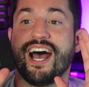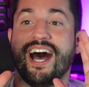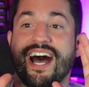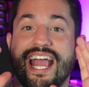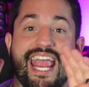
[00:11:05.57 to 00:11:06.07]

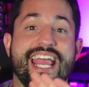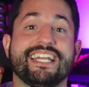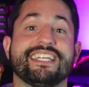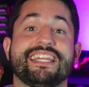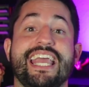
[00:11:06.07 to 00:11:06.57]

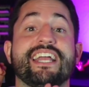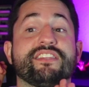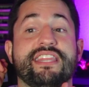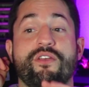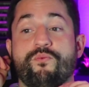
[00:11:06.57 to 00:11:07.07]
and
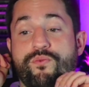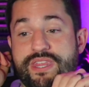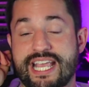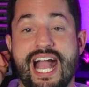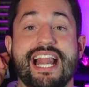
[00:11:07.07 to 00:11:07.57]

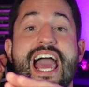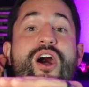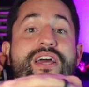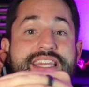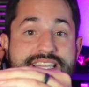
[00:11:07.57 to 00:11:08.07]
they got
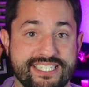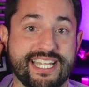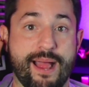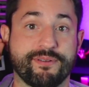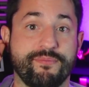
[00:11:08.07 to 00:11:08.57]
out and then
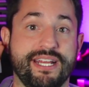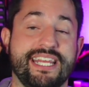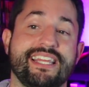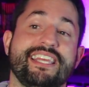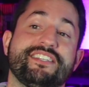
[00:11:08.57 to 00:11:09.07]
stopped
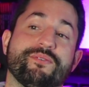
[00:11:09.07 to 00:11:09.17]
immediately.